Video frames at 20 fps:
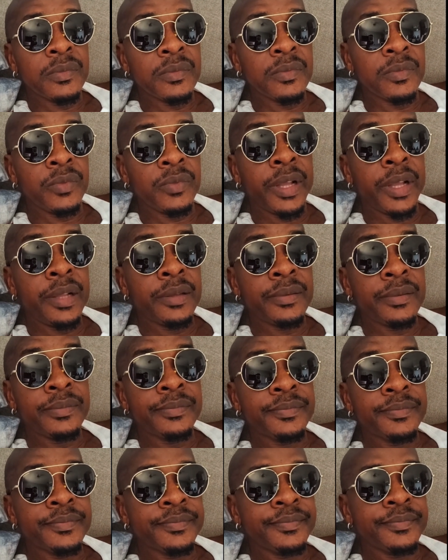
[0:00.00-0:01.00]
Well,
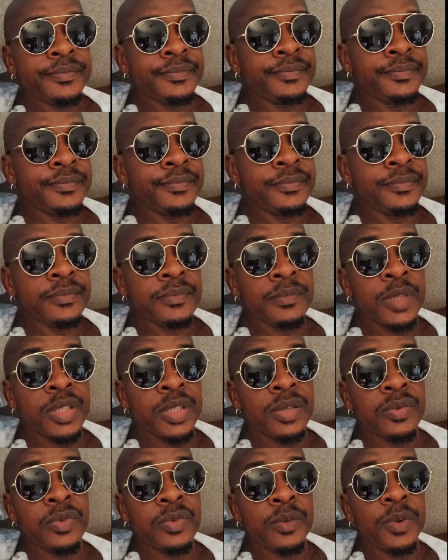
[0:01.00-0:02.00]
me
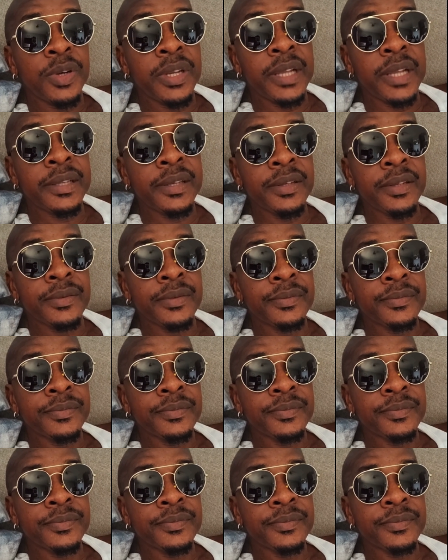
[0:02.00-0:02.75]
no know about that, you know.